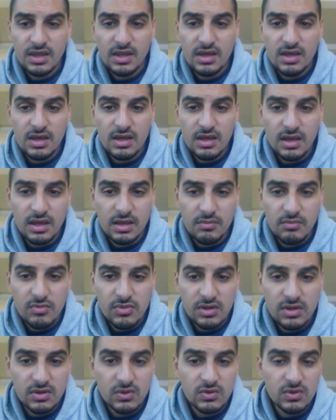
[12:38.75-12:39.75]
the
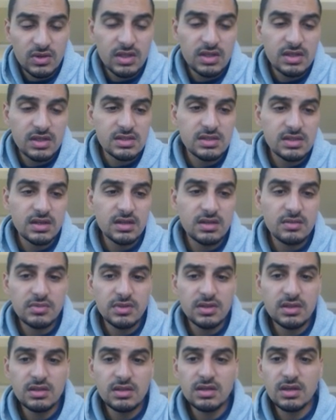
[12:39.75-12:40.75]
chlorine is gonna
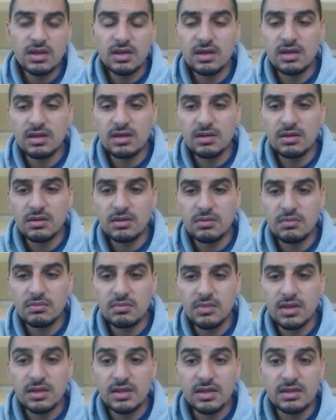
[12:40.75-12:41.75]
be
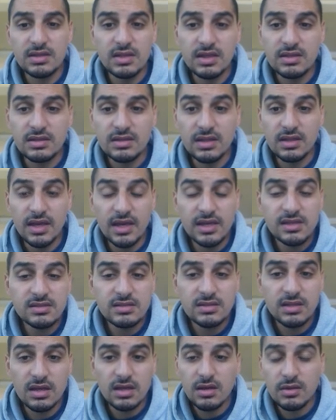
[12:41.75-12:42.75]
it
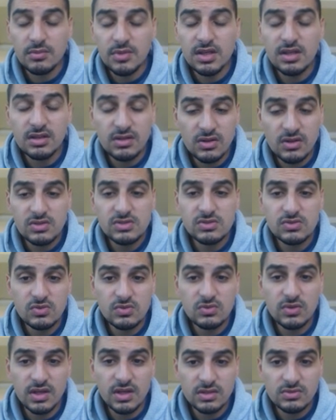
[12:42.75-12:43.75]
gained it lost 2
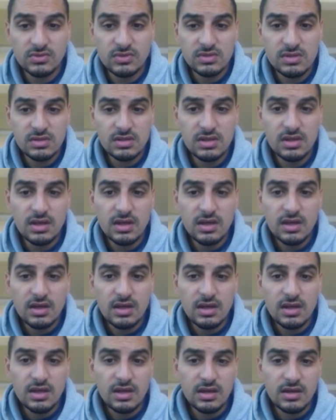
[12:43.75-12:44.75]
electrons,
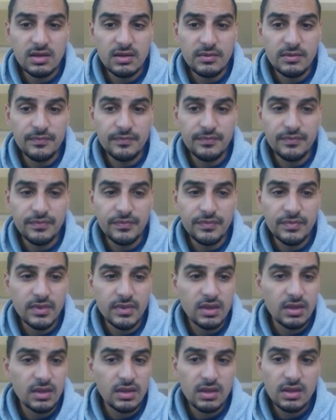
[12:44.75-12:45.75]
um,
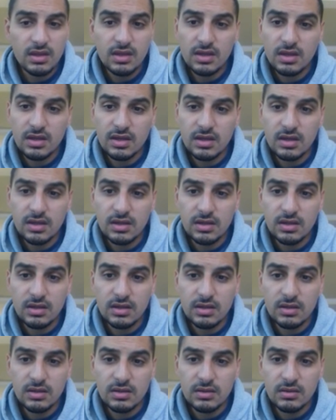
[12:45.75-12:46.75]
uh,
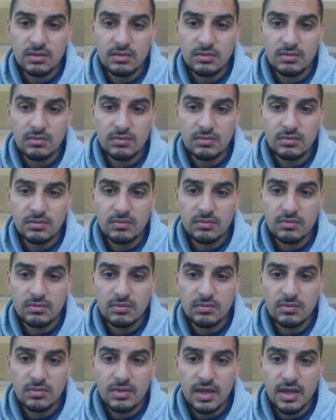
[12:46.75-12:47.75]

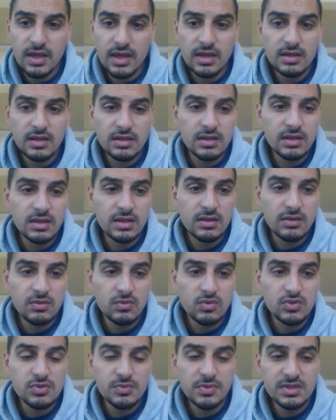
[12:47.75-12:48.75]
and
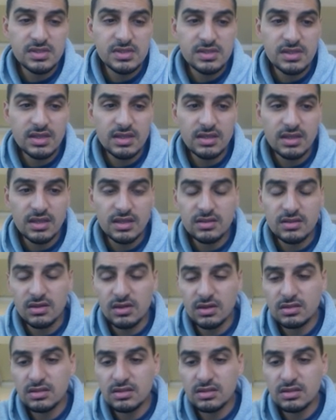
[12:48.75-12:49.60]
which means that it got